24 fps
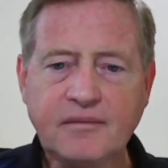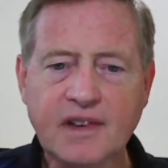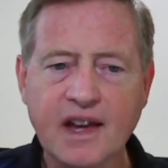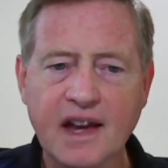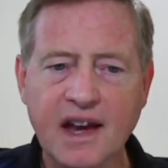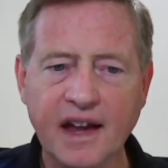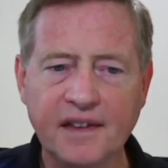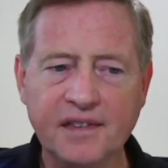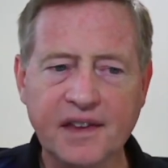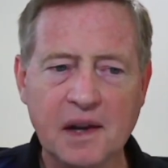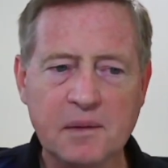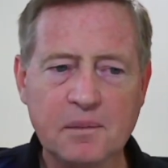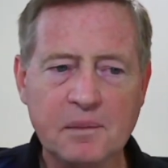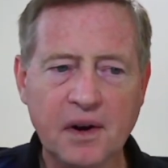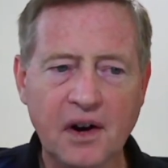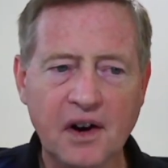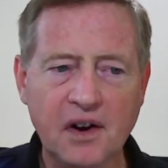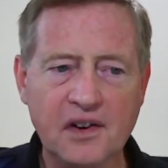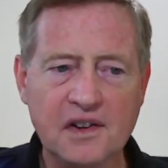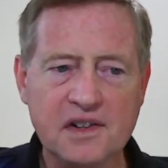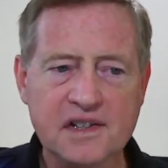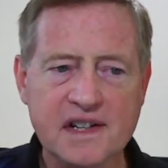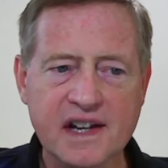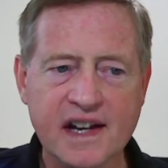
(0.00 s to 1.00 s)
And then
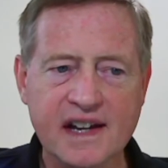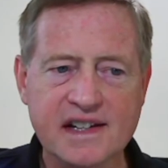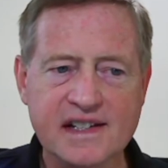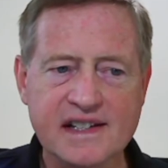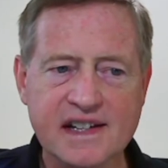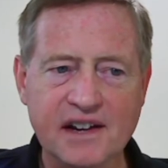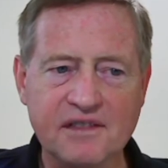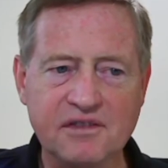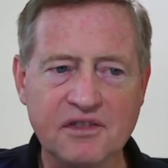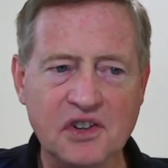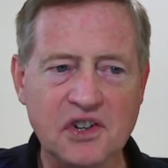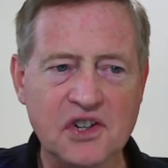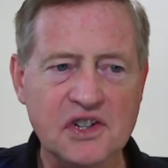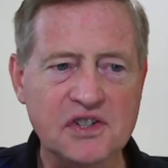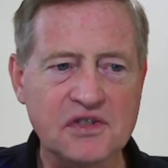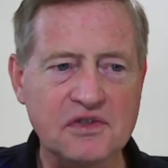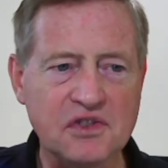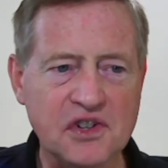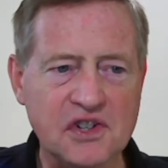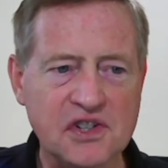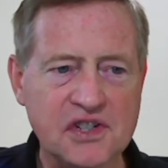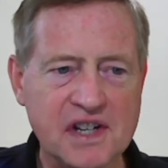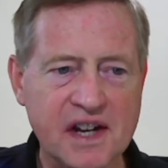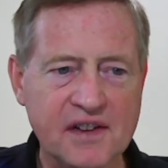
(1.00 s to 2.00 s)
Paul ends that verse,
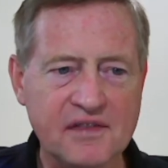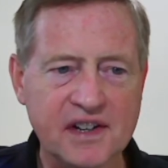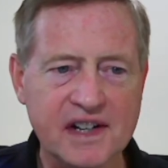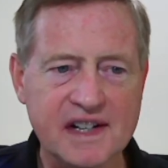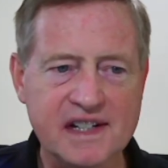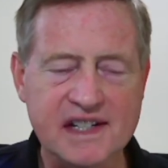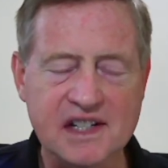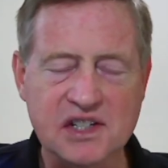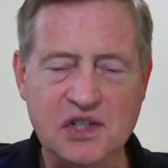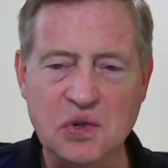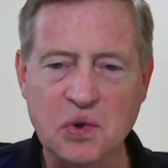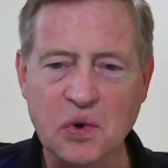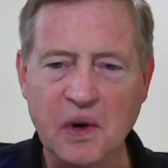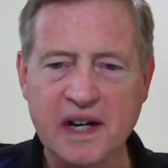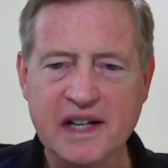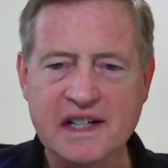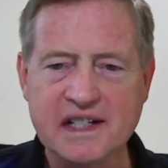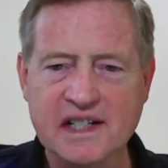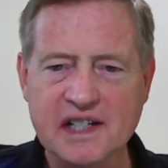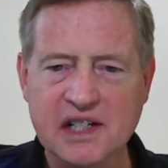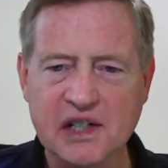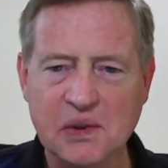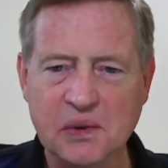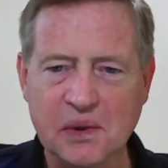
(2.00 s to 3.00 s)
verse 7. He says, Grace
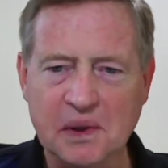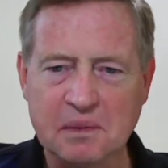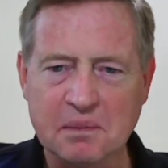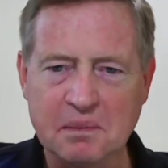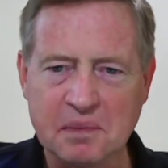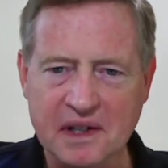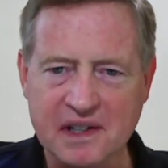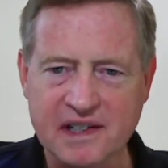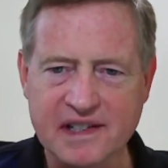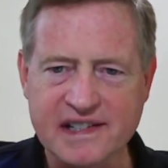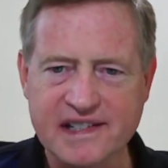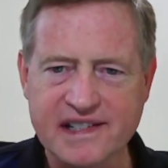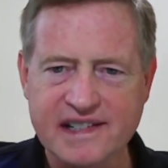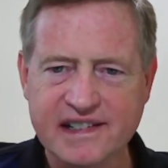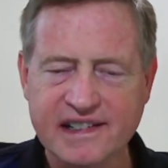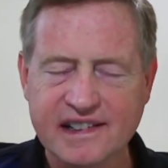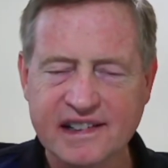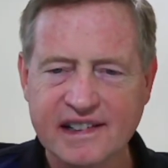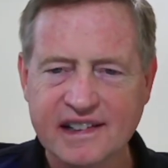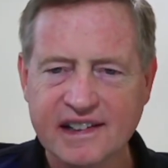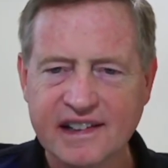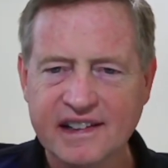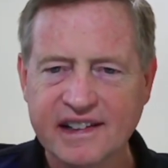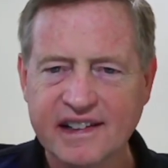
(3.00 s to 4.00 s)
to you and peace.
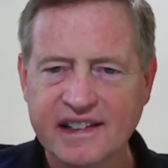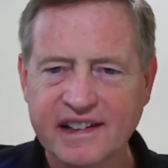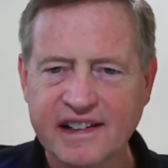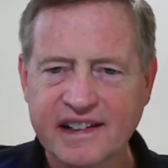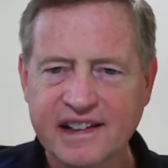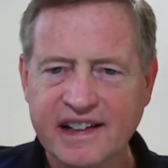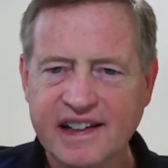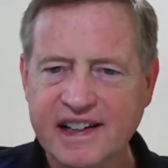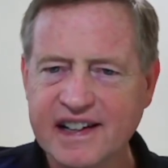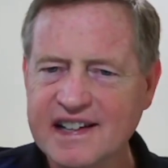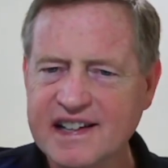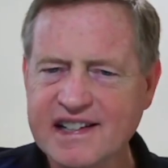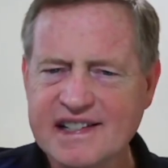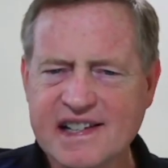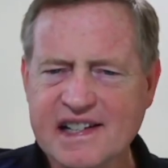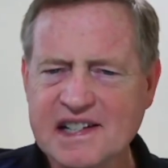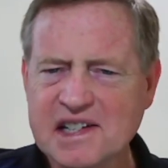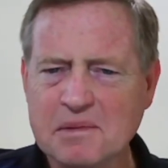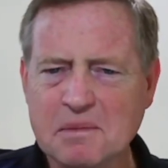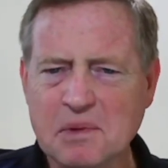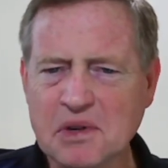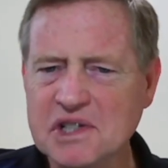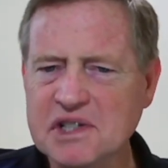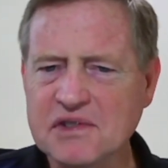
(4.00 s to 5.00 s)
He does this
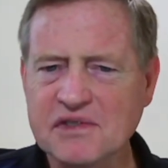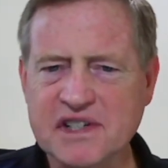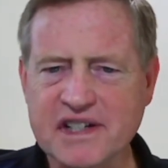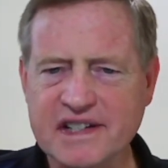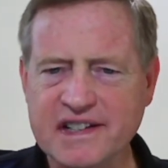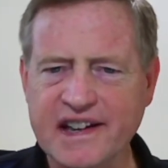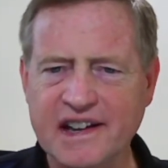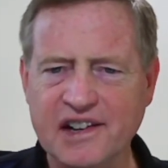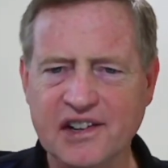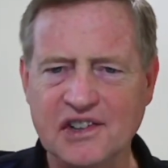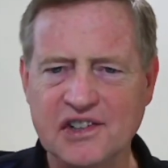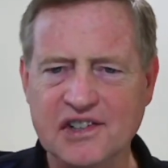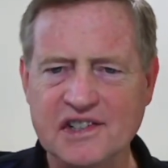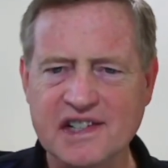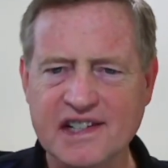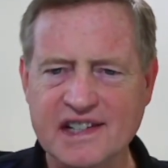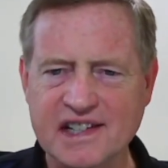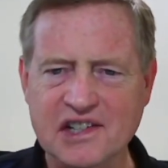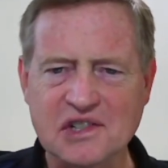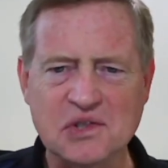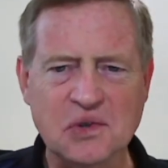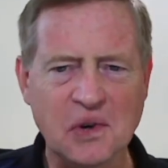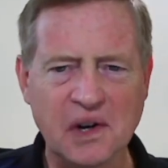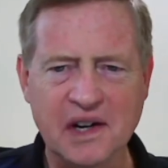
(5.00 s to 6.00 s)
in most of his letters. He
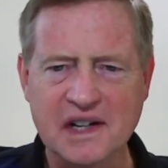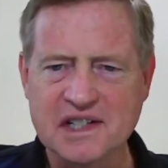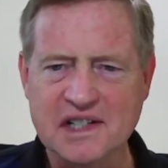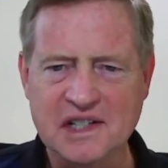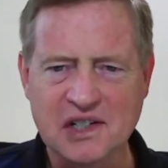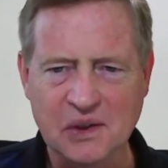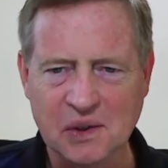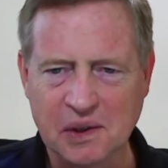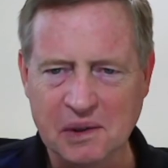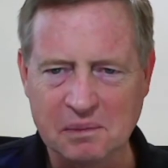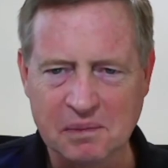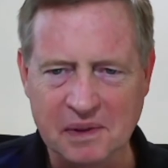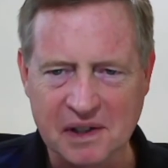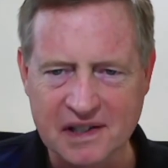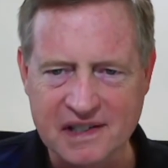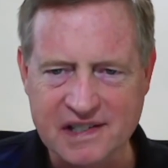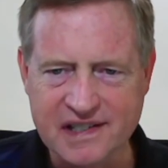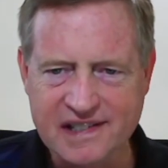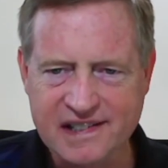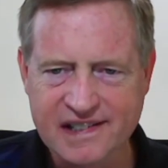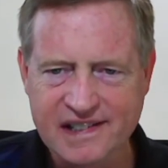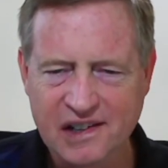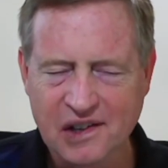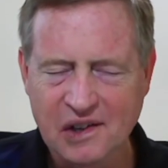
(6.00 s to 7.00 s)
says, Grace to you and
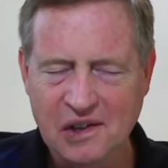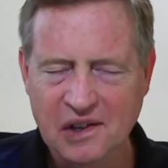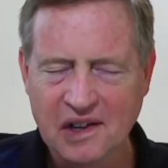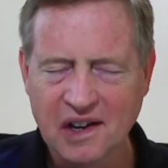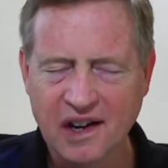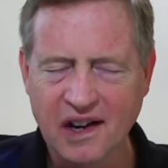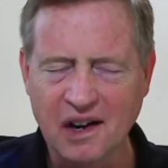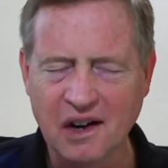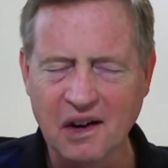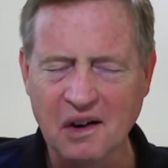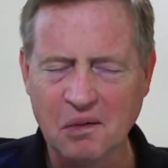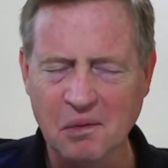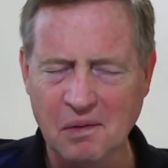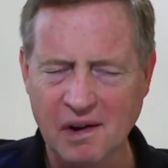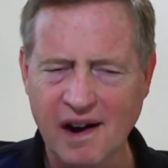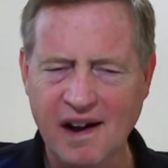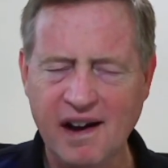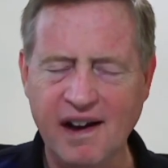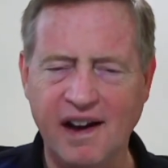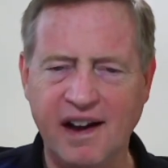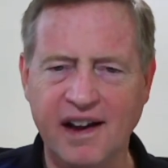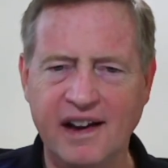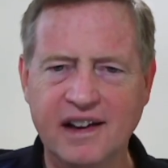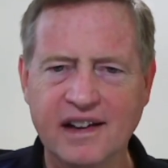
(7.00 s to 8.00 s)
peace. Uh,
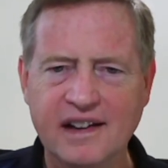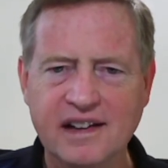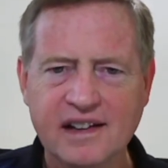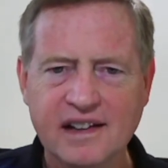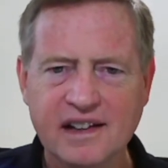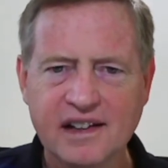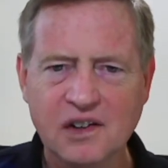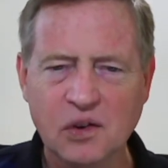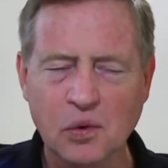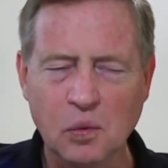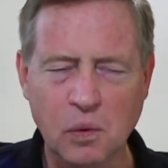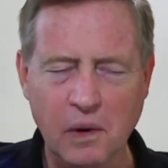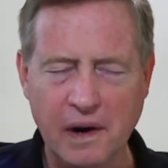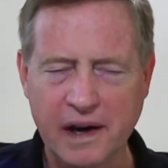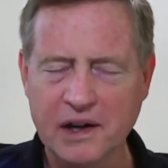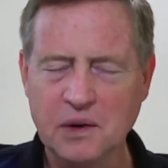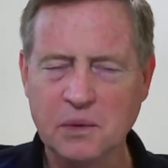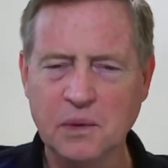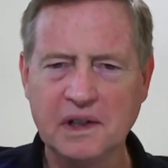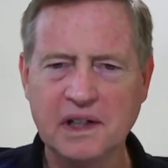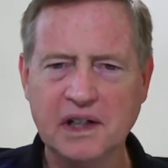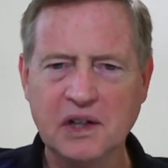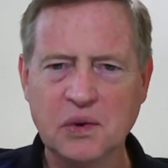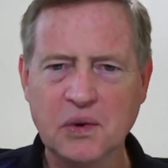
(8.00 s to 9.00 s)
why? Why do
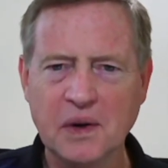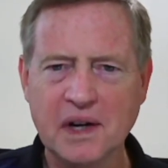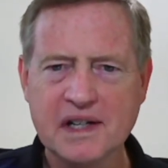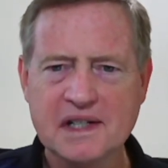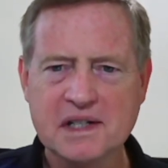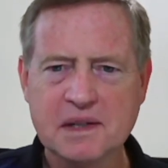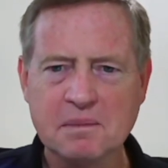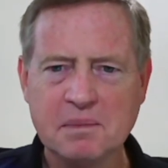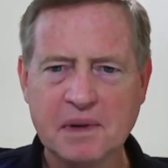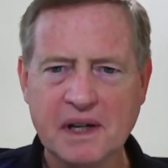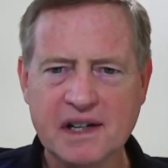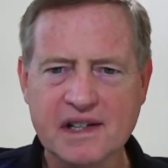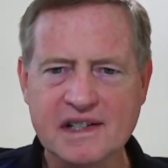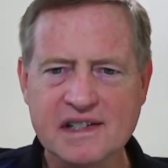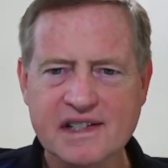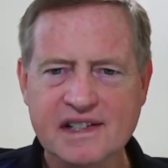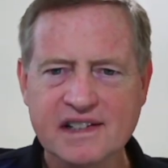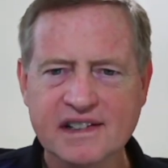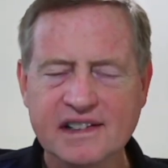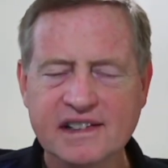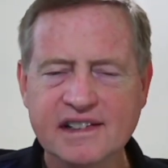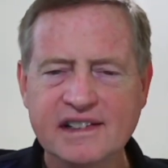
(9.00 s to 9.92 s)
we need grace and peace?